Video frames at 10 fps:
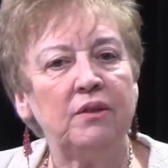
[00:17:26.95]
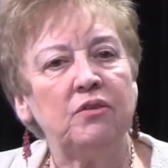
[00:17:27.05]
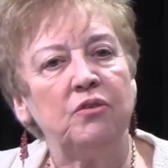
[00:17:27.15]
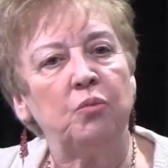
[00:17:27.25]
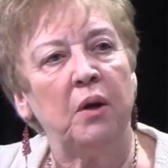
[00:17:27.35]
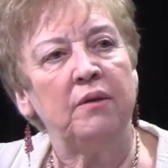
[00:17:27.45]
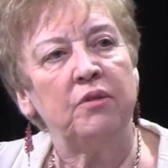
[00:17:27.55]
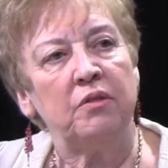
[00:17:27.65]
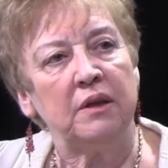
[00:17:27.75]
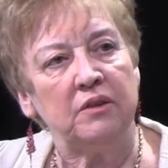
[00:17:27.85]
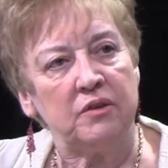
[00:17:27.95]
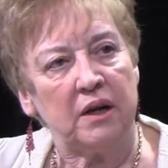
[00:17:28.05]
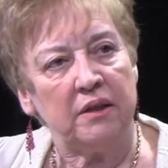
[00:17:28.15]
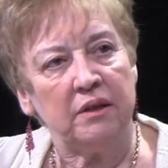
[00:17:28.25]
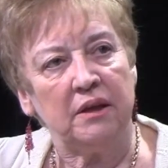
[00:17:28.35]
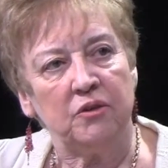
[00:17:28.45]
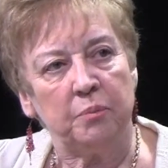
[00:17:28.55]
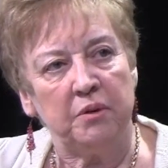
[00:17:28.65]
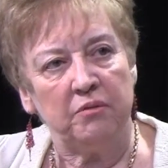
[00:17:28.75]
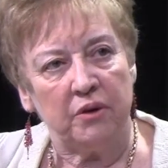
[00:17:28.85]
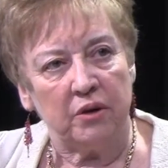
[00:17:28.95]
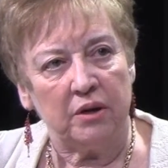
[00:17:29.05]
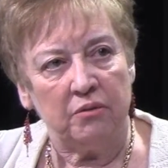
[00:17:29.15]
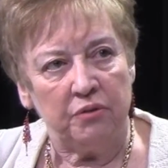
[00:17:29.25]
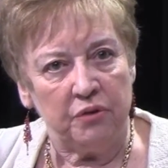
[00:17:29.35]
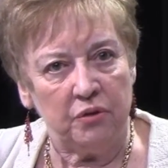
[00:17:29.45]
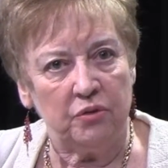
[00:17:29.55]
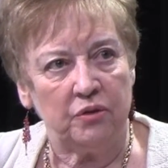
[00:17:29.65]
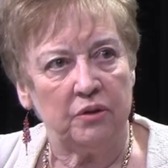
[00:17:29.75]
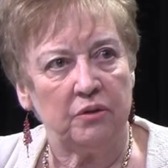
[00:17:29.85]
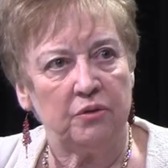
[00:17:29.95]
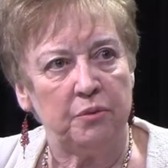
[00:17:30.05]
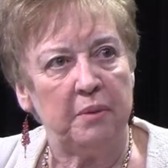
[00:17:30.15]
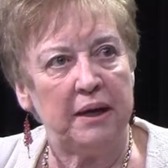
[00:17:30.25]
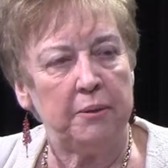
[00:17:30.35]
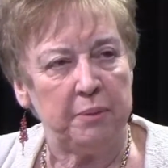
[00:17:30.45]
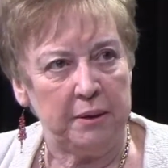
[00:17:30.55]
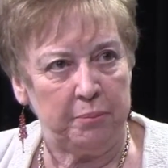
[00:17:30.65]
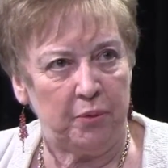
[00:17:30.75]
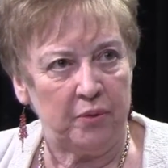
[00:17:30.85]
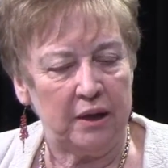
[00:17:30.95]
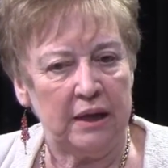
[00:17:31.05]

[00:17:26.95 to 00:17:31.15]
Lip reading: this is one of the things that I think has been very confusing to many people.